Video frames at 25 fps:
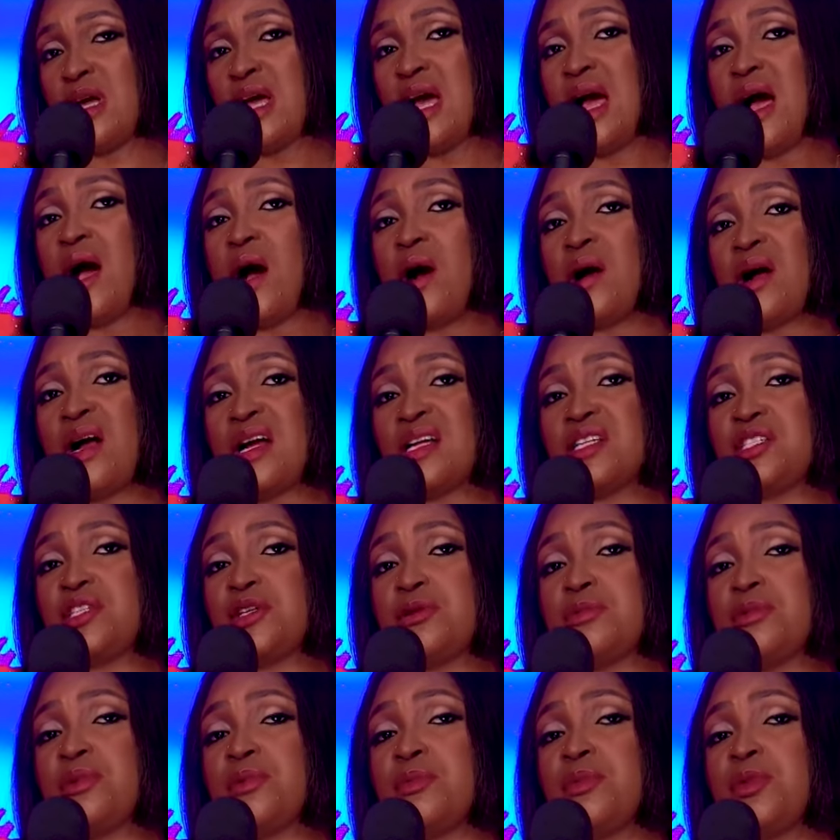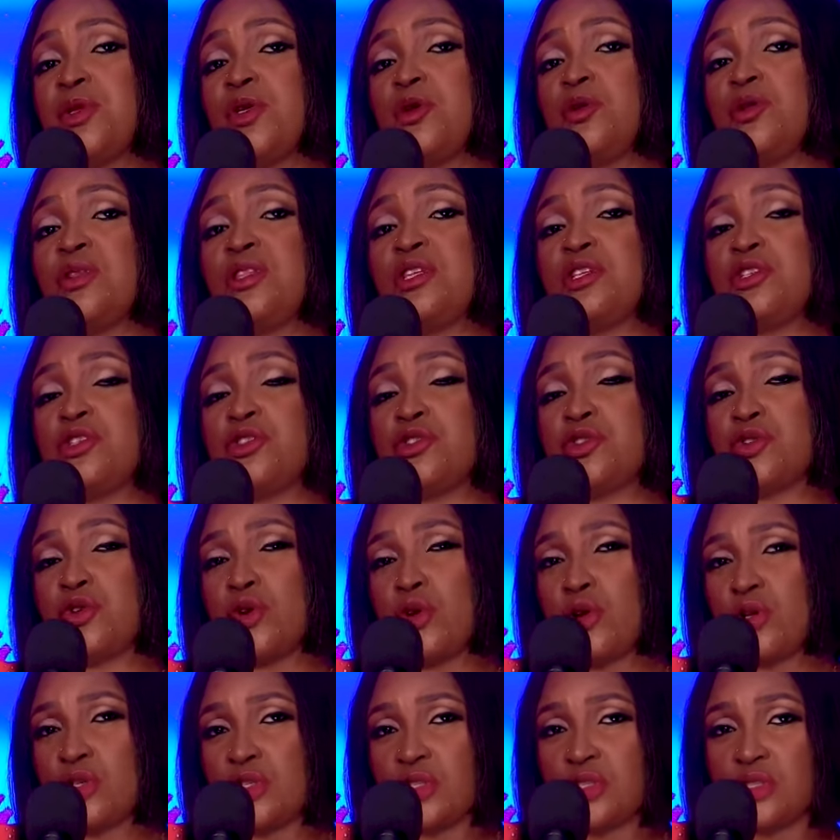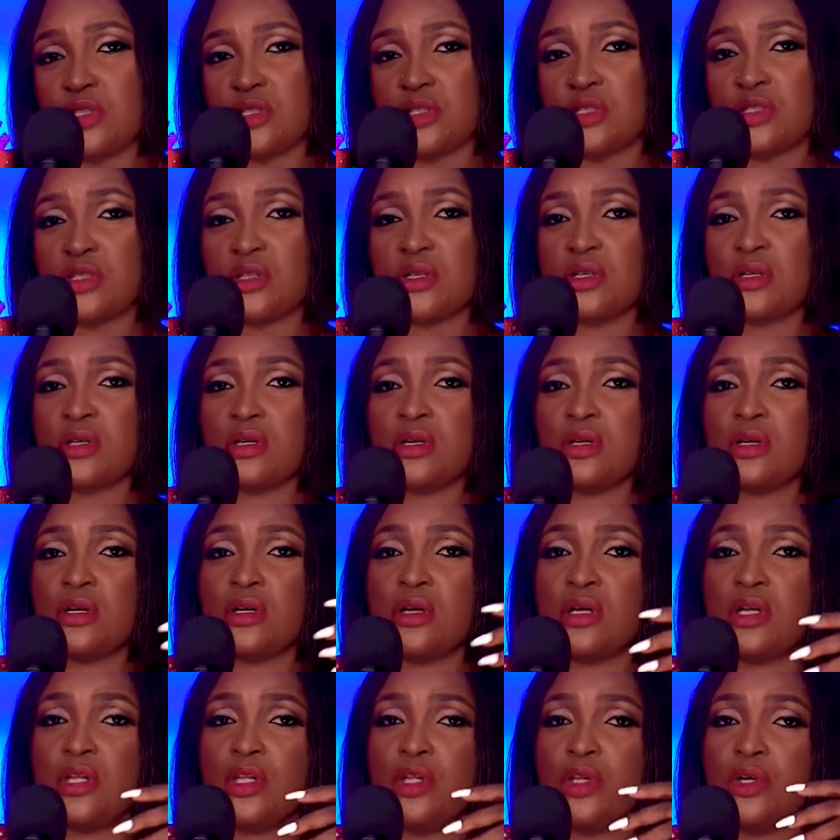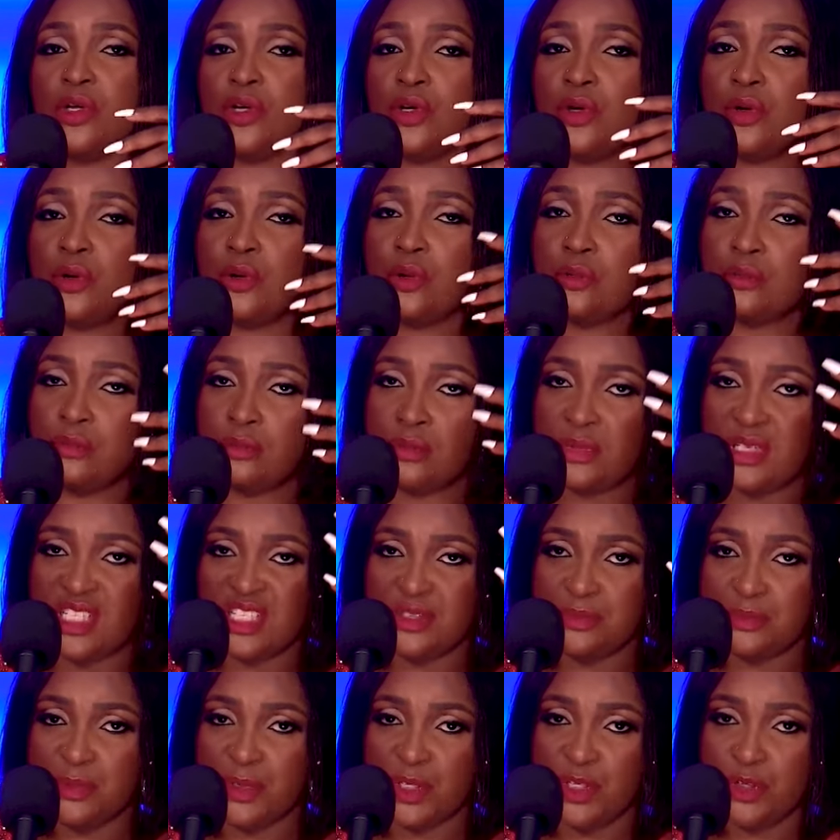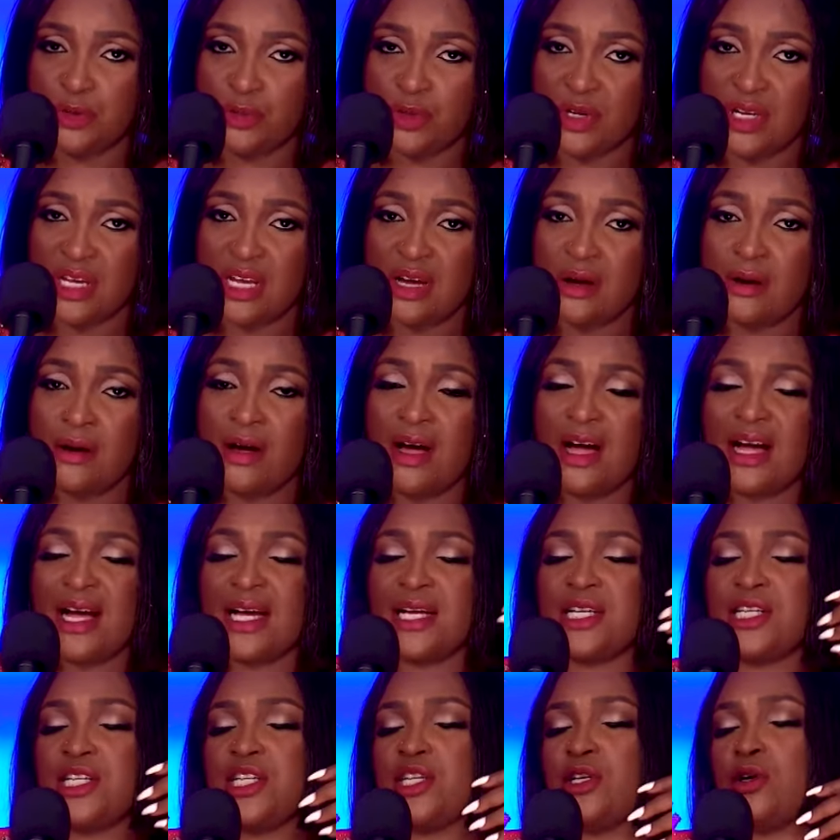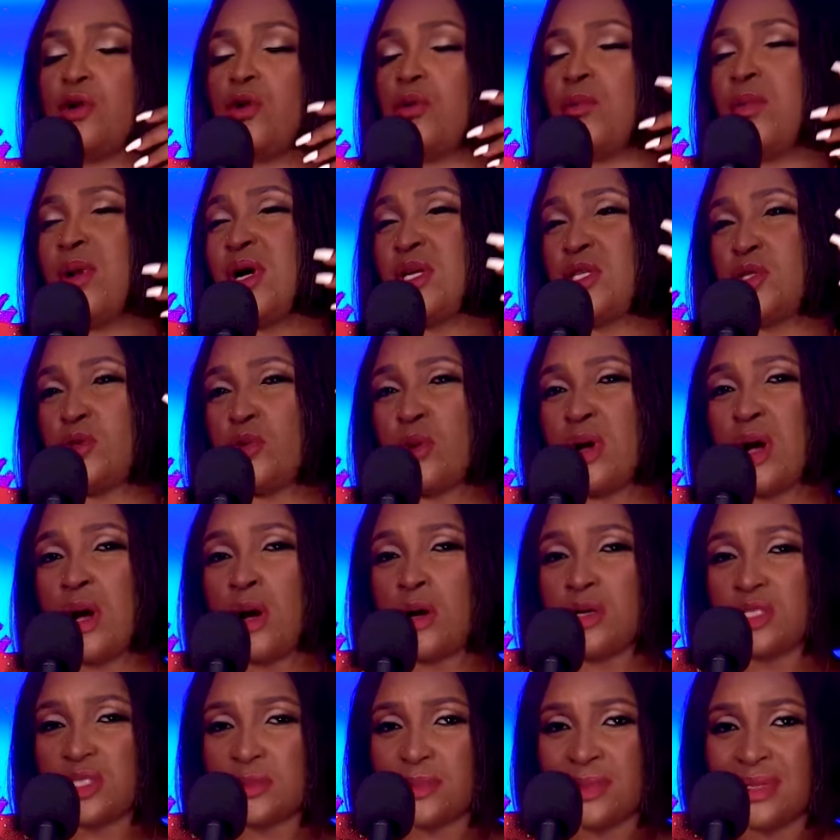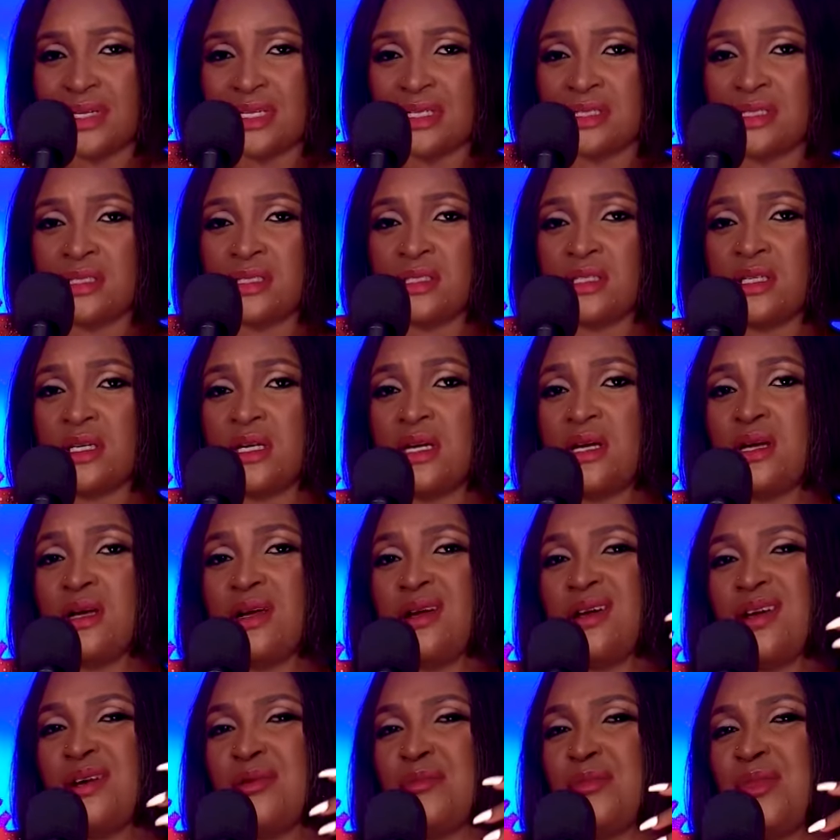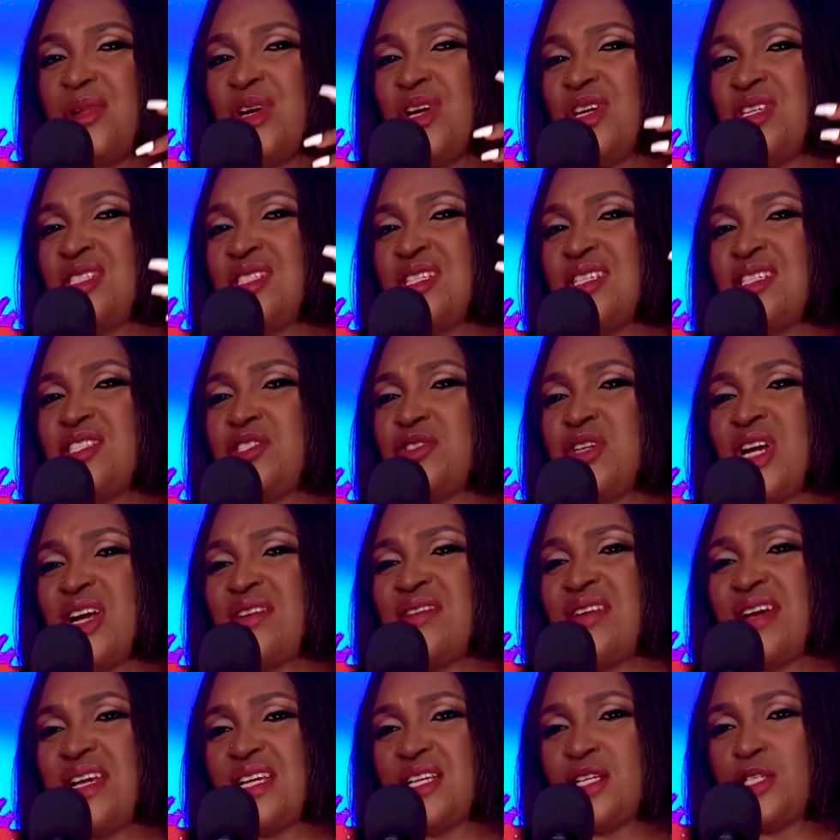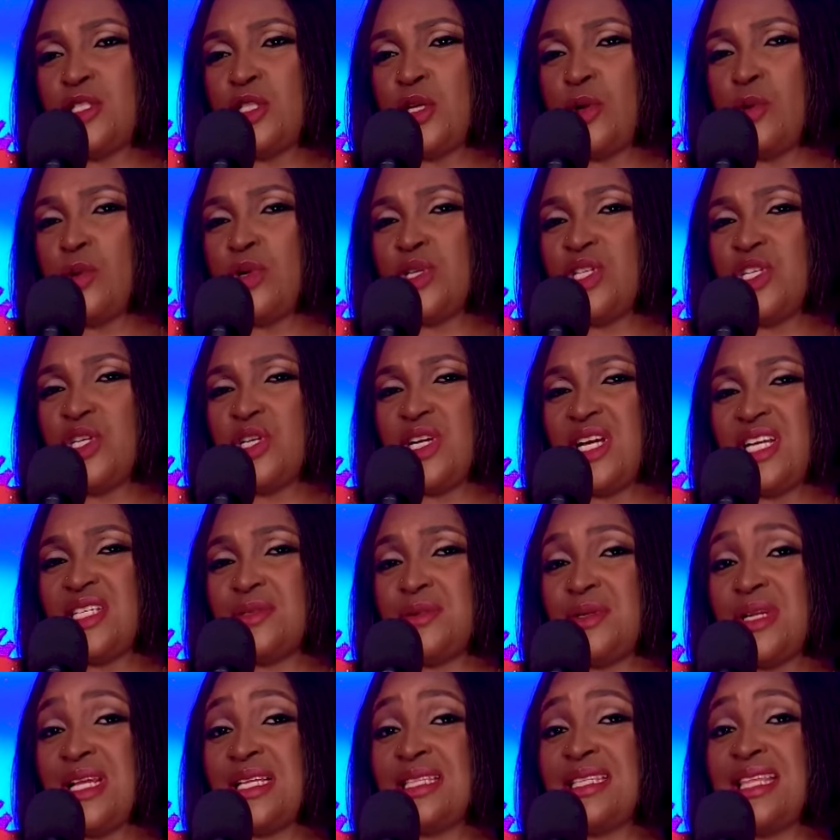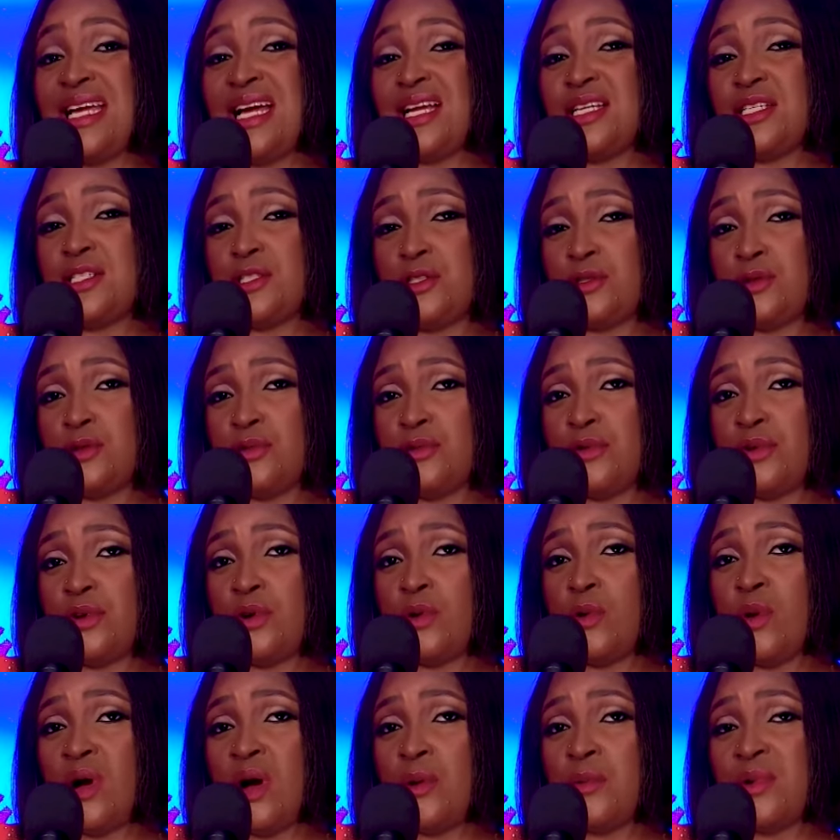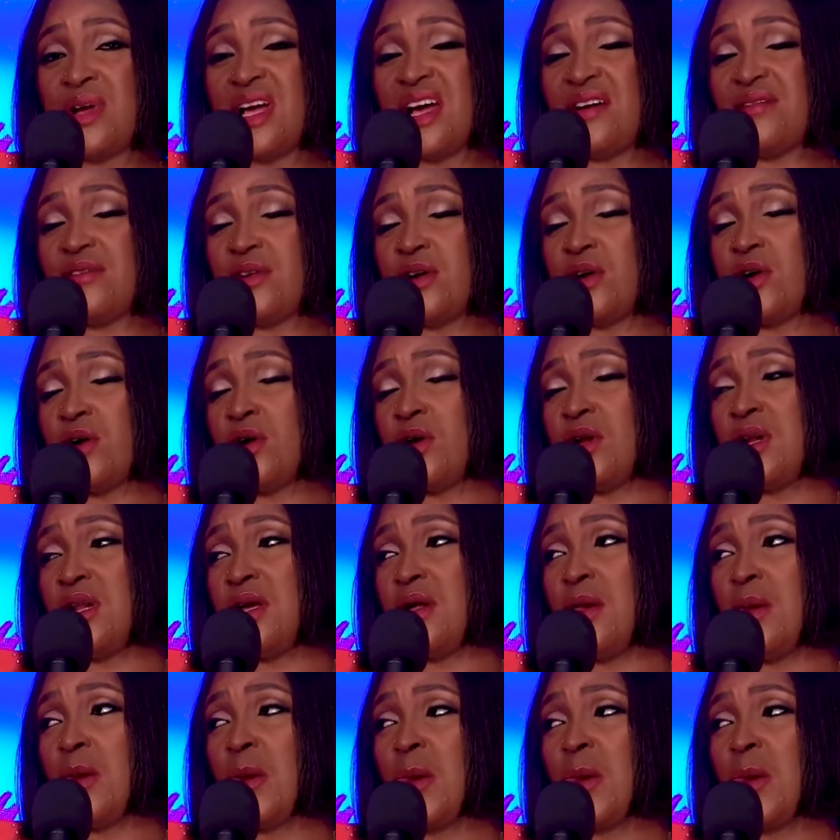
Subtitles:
How can she rebuild this trust, you know, this betrayal? How can she go back to her husband? Because this driver is someone she has been attached to for a while. We have a caller.